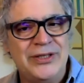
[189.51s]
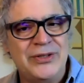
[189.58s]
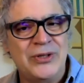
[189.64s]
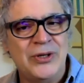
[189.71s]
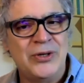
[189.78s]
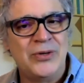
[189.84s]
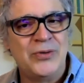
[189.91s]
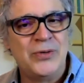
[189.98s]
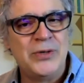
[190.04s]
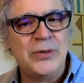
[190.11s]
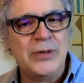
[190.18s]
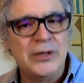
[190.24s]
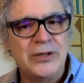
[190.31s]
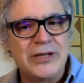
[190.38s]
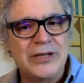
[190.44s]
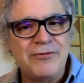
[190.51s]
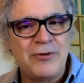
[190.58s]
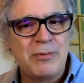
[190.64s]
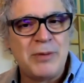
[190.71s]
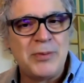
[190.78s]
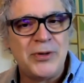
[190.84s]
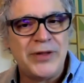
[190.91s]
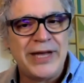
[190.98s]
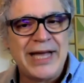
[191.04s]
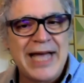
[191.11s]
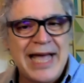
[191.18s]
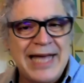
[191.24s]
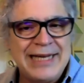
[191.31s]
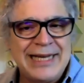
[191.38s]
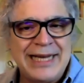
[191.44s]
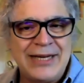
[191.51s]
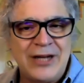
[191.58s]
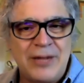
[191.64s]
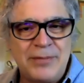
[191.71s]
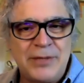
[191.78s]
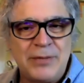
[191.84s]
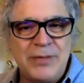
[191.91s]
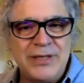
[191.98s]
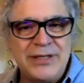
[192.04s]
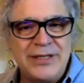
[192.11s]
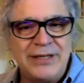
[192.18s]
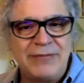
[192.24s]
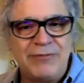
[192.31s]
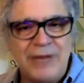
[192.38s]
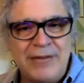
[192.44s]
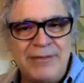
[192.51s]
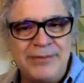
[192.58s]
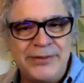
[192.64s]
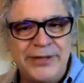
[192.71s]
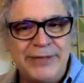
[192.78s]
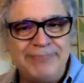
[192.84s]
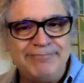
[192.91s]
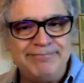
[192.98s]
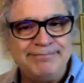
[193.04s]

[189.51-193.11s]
So we were looking for people that had that optimistic flame to them.